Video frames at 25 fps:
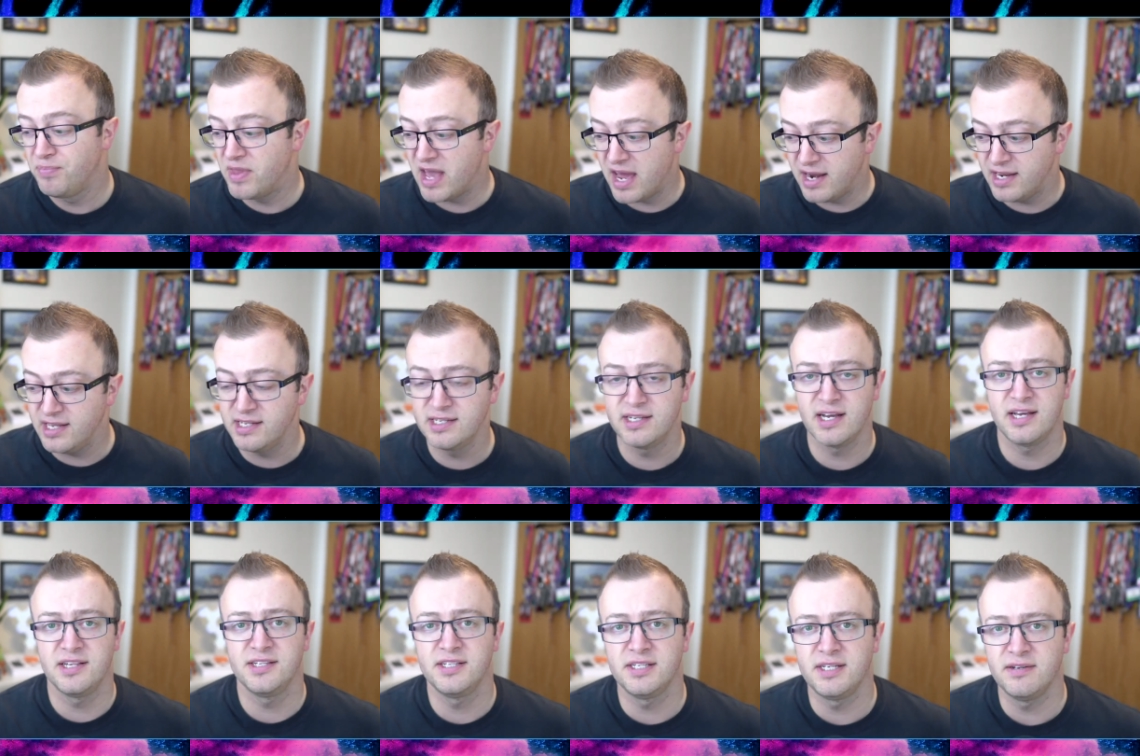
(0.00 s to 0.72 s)
any
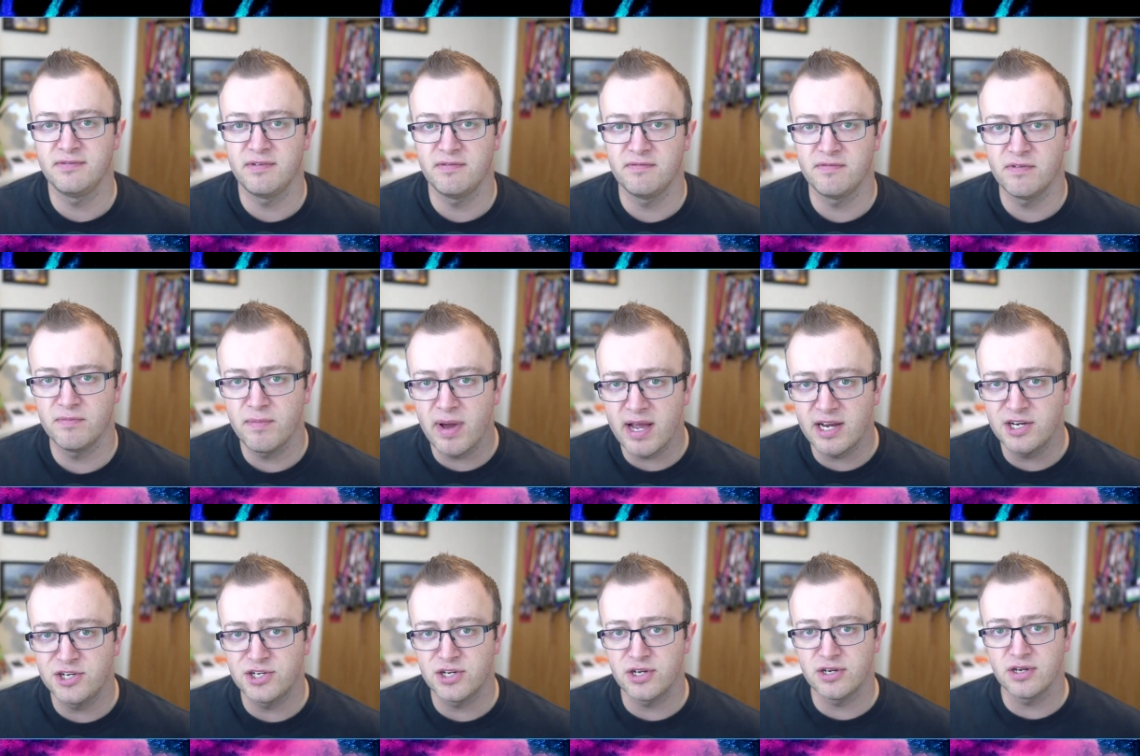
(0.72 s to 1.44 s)
sensitive
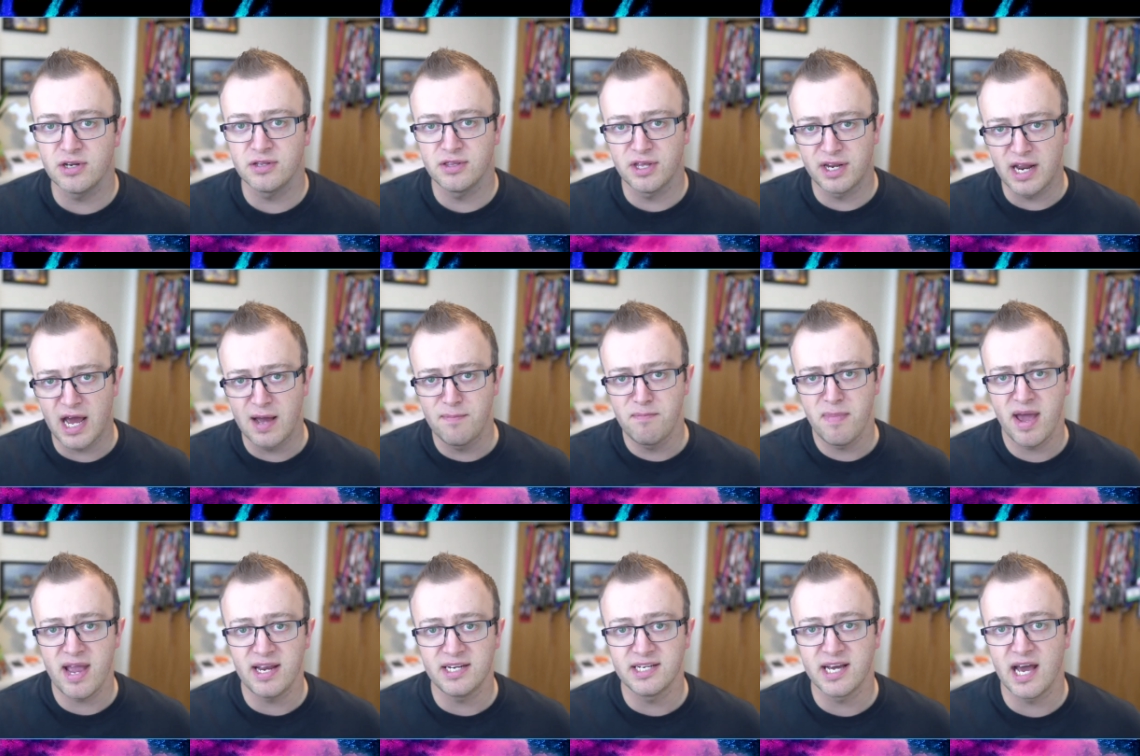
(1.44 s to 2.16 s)
information that I
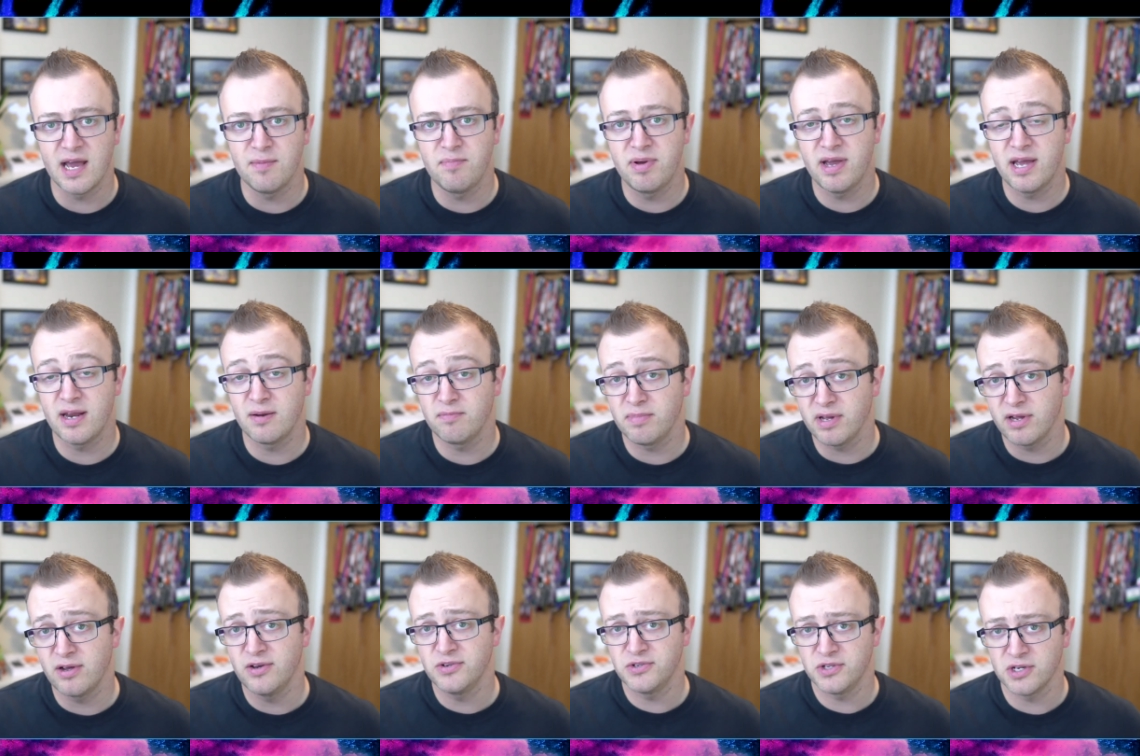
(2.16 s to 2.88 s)
may type in
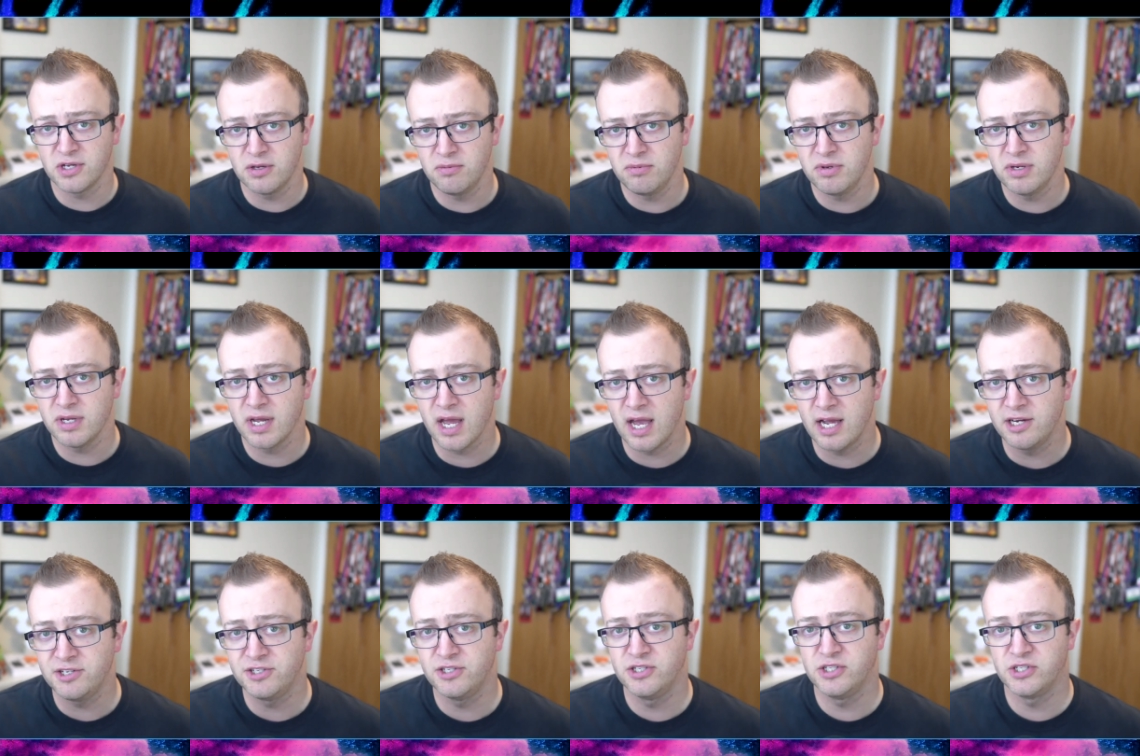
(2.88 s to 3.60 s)
because the
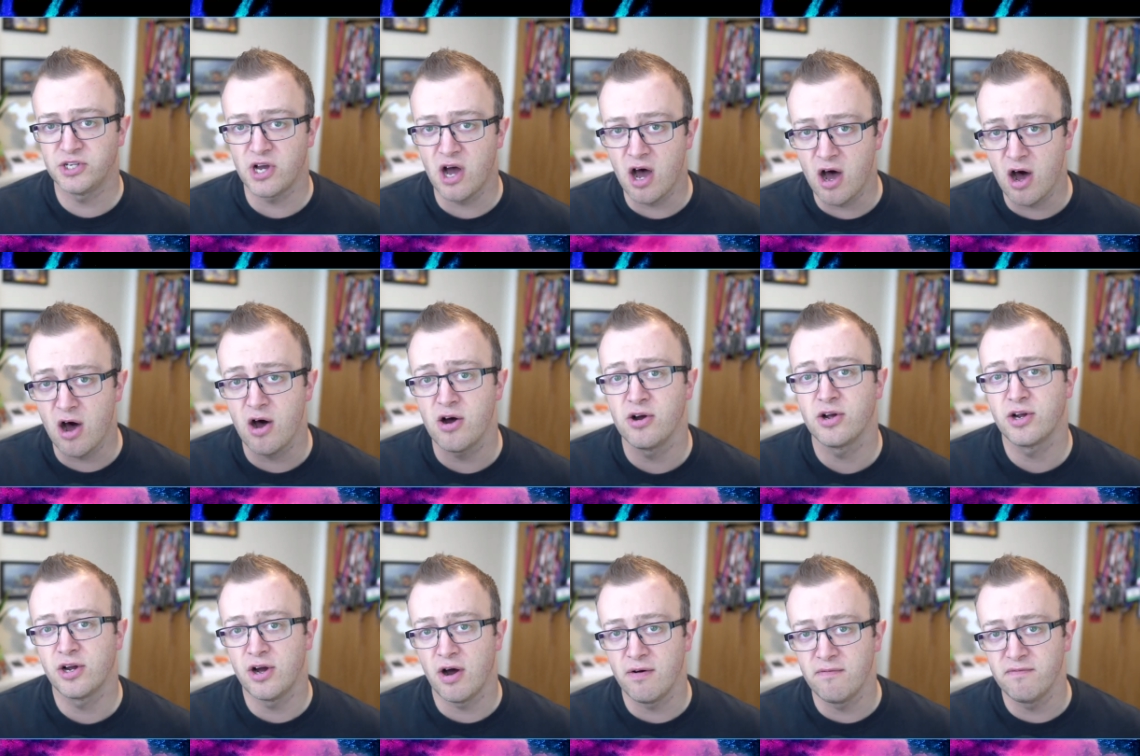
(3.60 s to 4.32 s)
communications
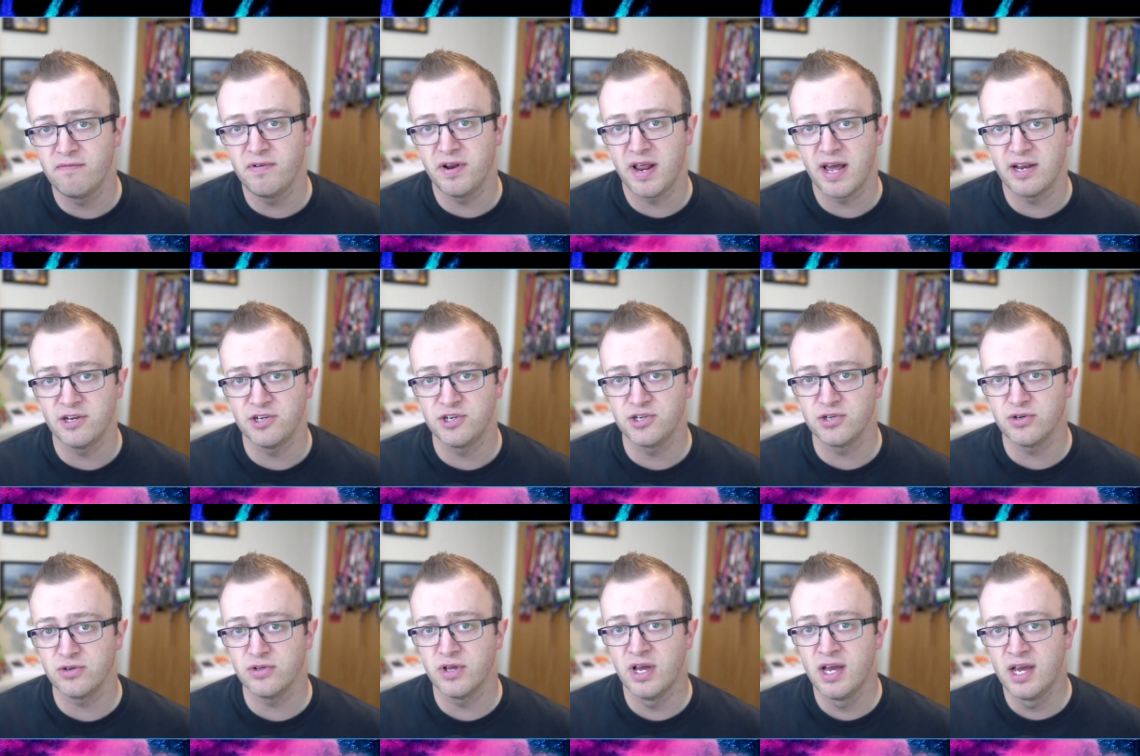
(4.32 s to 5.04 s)
are
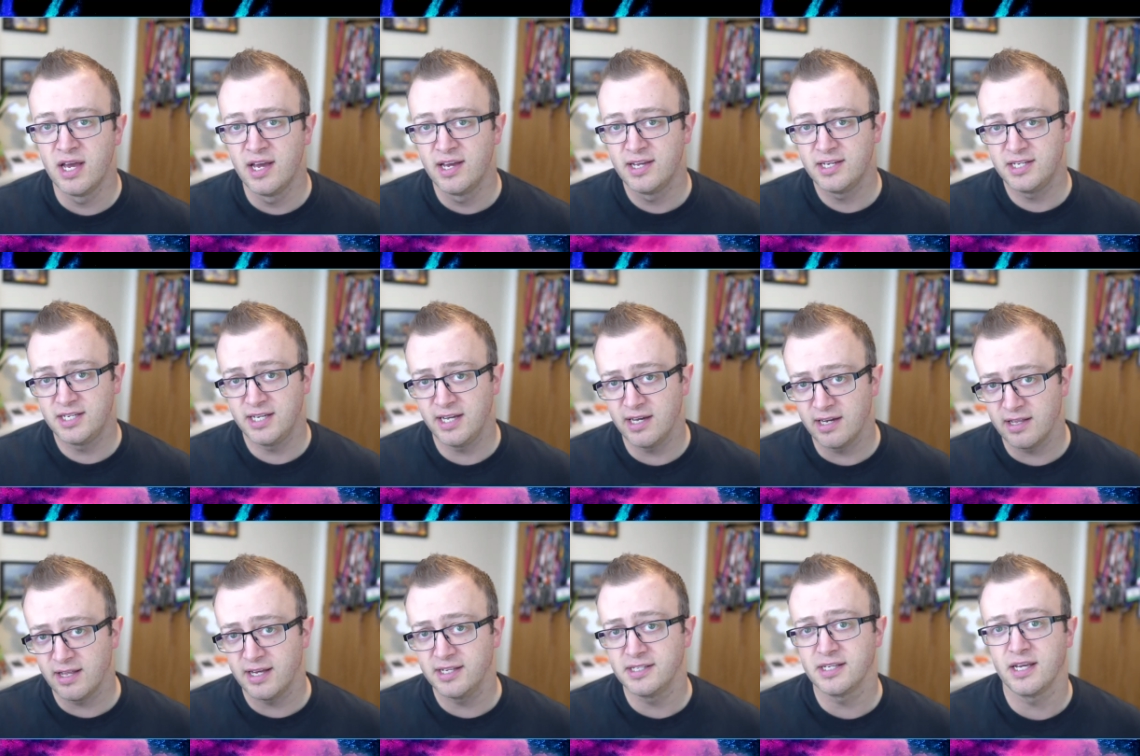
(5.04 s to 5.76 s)
confidential.
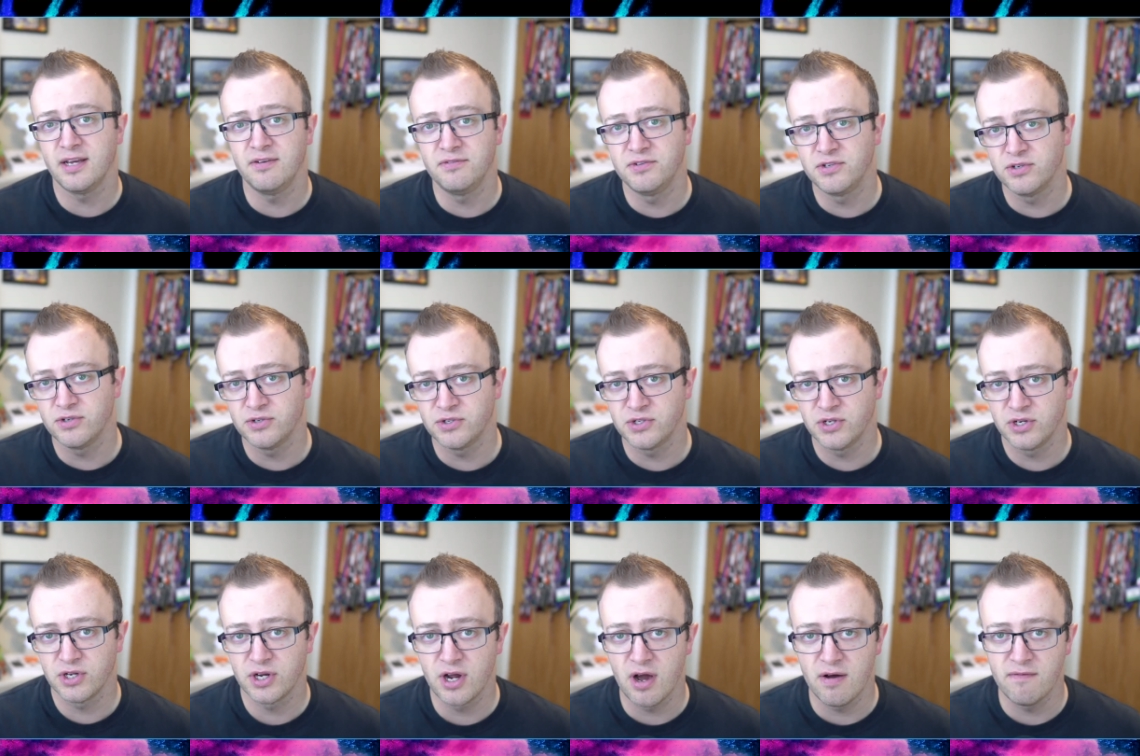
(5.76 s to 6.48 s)
TLS gives
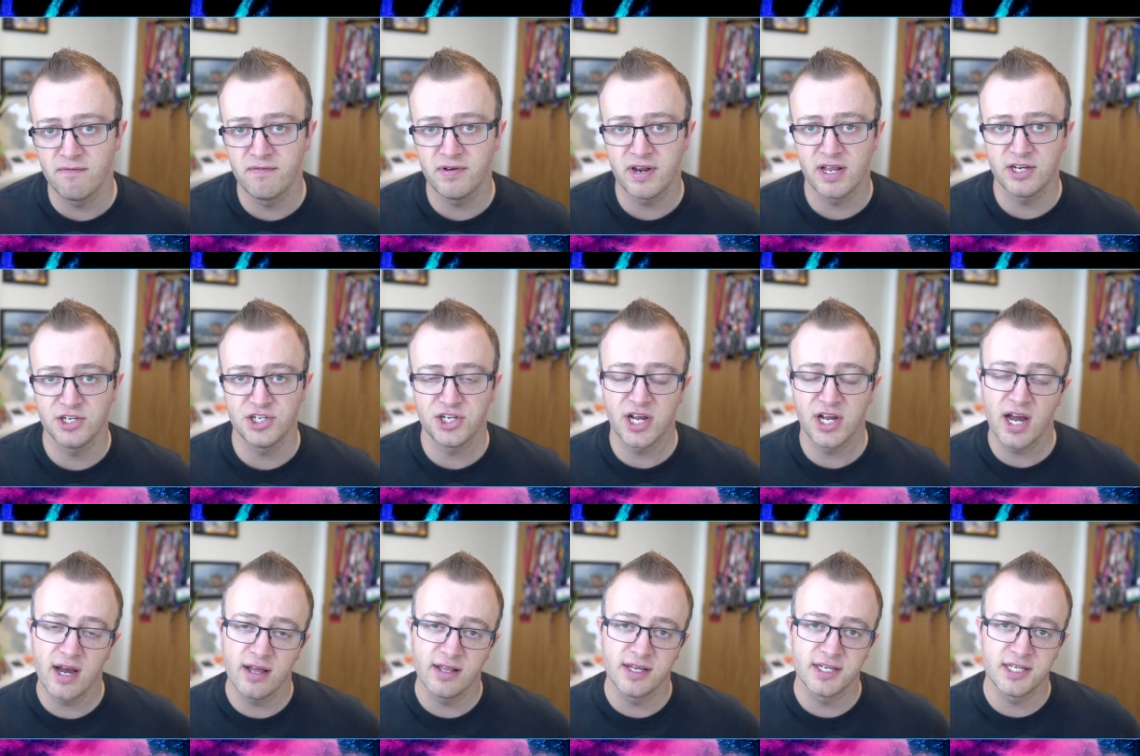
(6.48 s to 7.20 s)
us
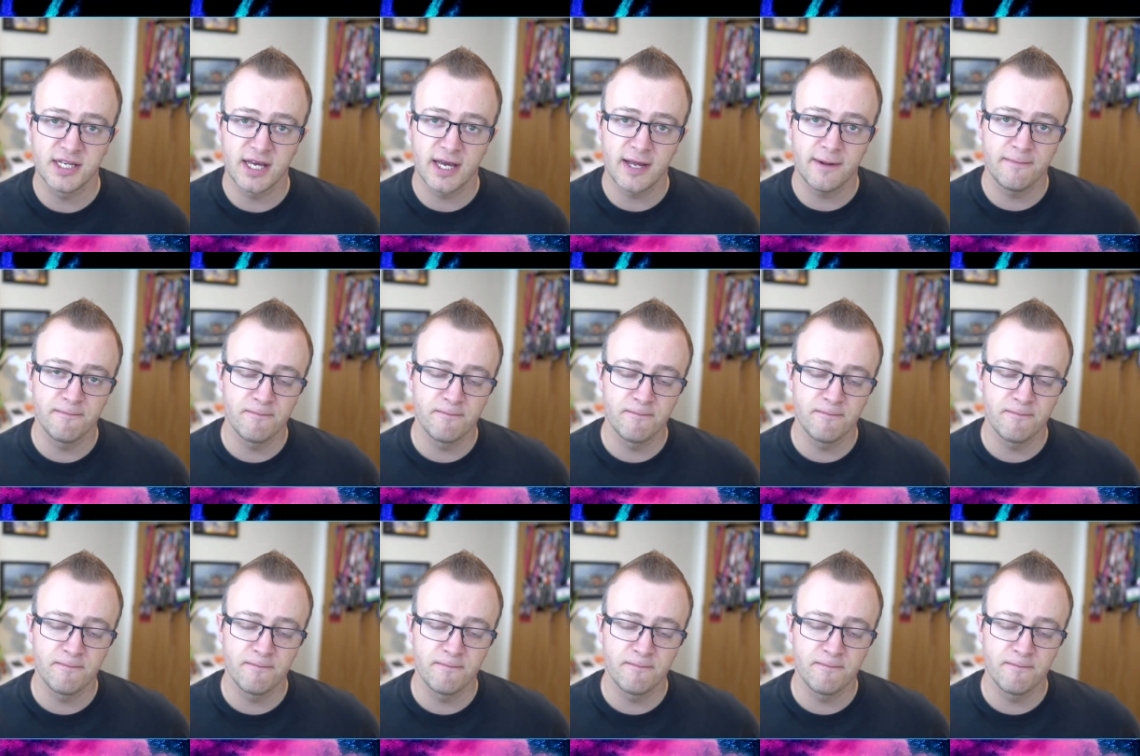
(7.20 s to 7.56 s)
confidentiality.